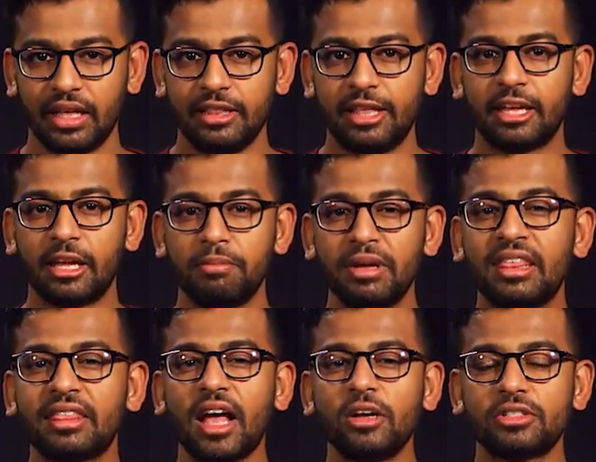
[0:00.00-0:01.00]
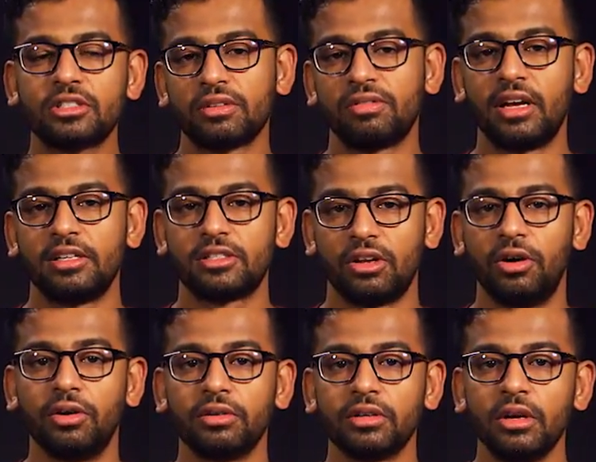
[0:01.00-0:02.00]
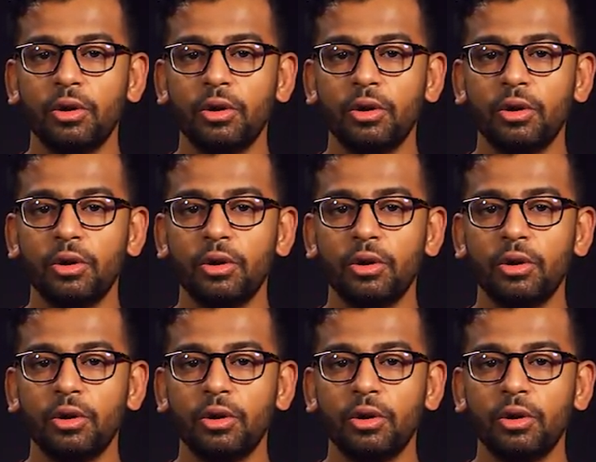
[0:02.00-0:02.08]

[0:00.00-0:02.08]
They can be thousands of lines long,